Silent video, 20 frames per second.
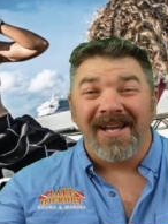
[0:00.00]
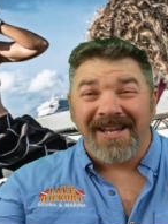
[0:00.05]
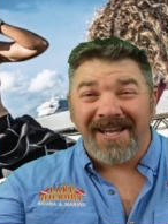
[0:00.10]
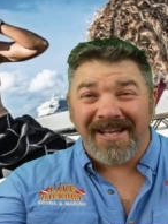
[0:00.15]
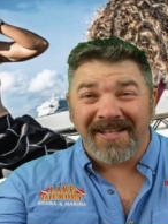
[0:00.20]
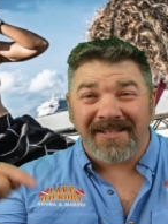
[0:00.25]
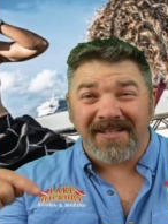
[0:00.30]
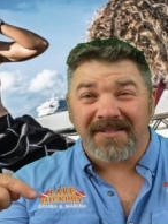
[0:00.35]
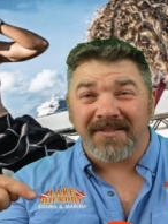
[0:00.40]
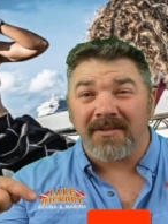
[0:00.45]

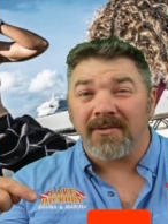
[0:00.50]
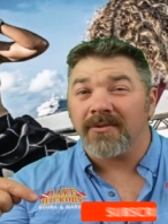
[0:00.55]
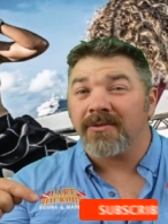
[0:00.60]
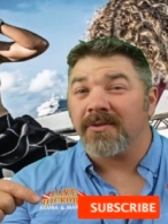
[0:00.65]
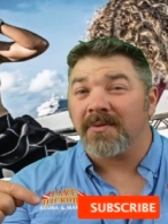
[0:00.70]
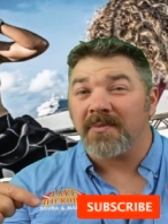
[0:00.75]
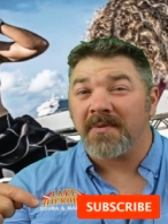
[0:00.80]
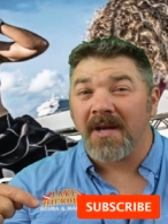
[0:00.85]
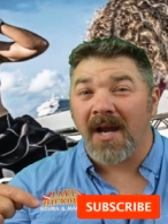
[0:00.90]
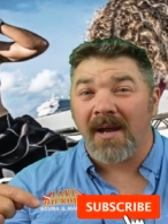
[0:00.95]
Hit this little
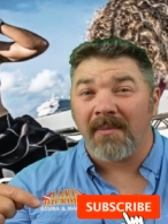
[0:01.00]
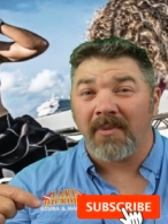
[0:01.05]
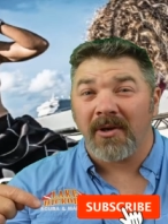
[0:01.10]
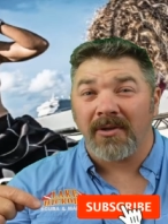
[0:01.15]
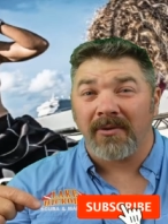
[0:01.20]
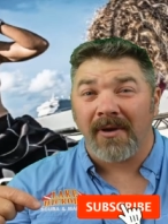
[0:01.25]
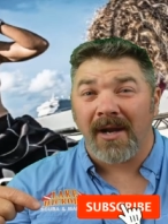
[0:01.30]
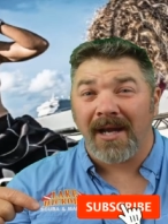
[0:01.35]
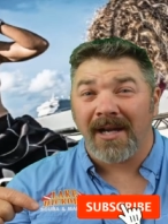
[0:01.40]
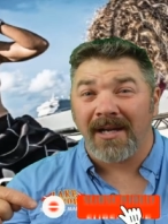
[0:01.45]
subscribe
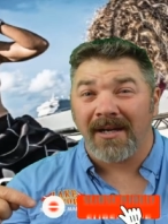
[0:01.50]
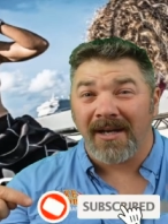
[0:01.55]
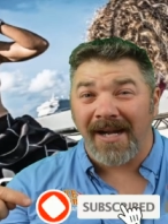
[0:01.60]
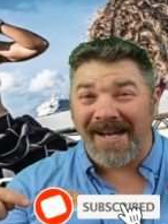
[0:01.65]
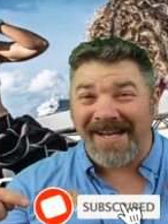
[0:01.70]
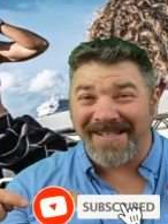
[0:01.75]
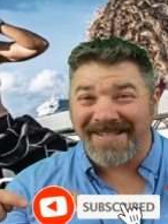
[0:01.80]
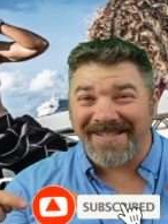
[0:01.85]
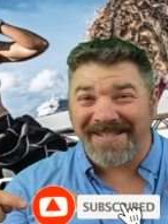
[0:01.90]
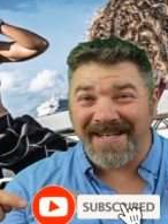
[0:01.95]
button right here
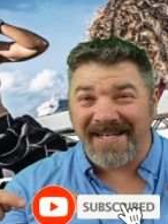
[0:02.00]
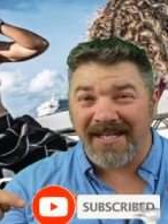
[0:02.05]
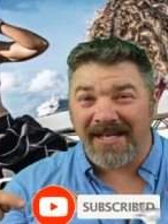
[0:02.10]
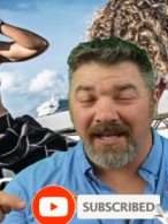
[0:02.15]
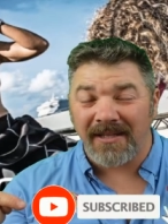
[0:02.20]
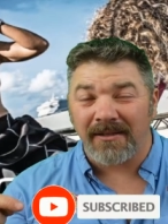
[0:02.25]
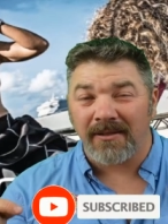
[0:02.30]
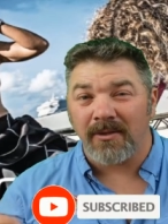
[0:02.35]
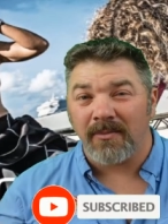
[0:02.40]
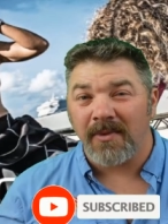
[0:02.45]
and ding
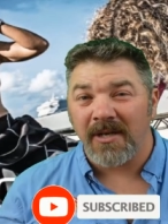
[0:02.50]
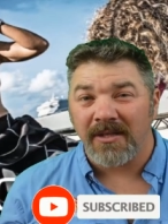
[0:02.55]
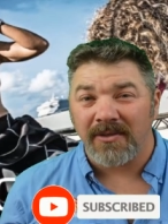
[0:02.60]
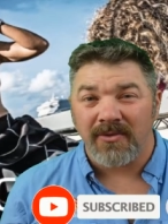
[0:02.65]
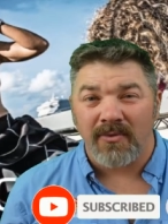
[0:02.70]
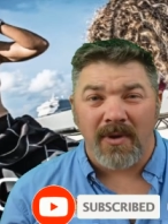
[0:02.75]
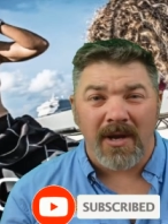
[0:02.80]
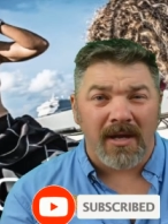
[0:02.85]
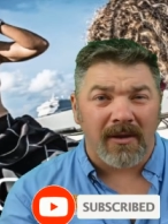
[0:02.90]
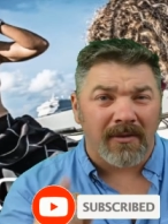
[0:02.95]
that little bell
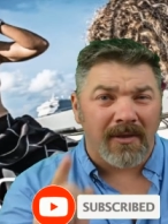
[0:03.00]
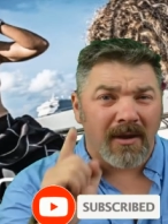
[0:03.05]
as well.